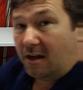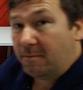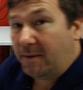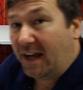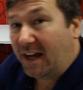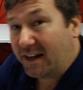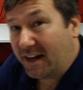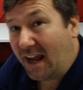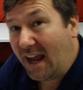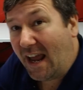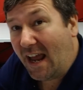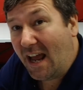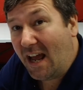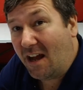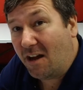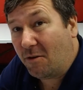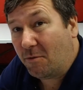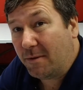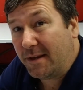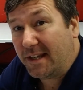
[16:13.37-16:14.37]
about
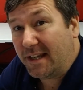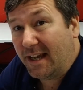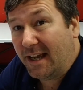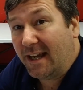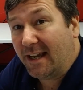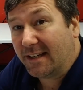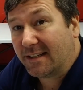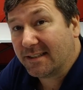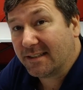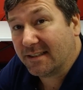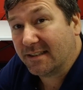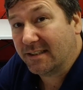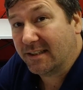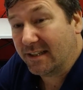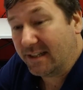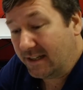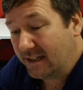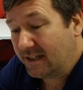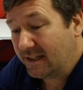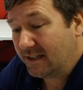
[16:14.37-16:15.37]
how we
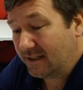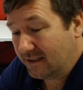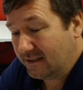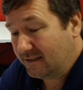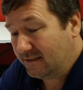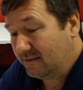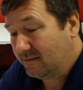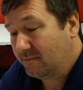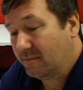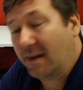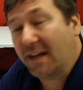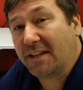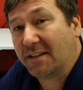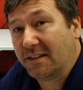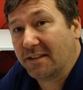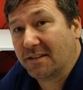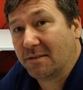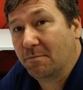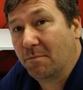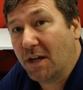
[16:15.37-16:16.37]
actually make
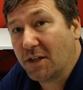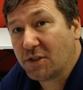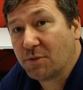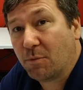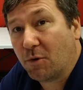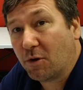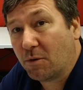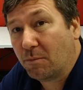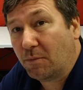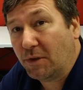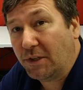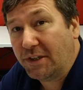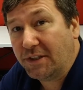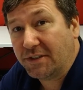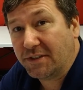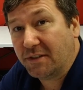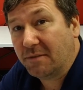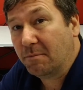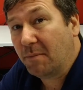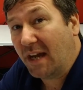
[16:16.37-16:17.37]
this much more
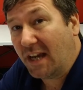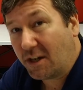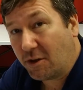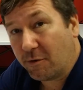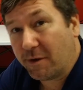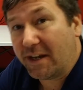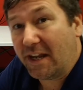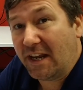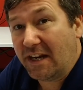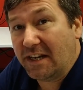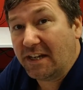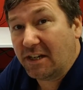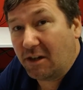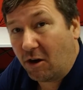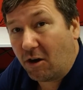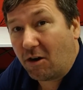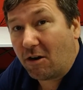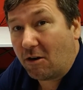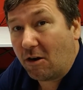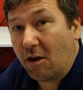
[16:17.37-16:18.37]
pleasing by creating
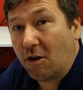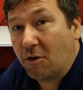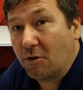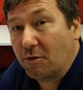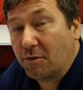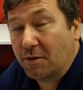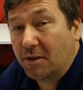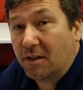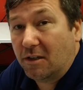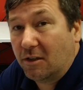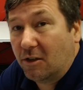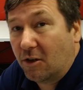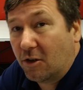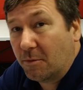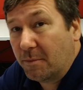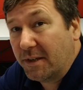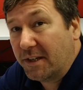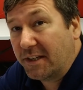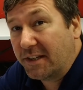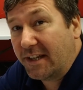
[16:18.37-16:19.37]
our own
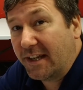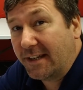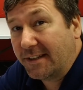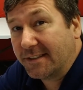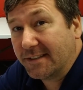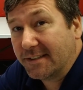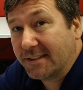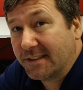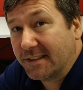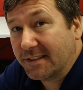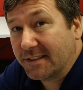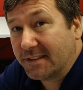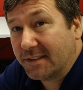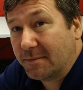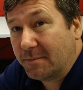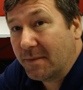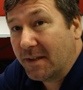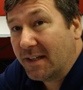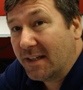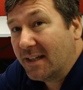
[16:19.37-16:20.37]
alarm indication
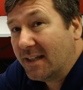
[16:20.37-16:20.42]
system.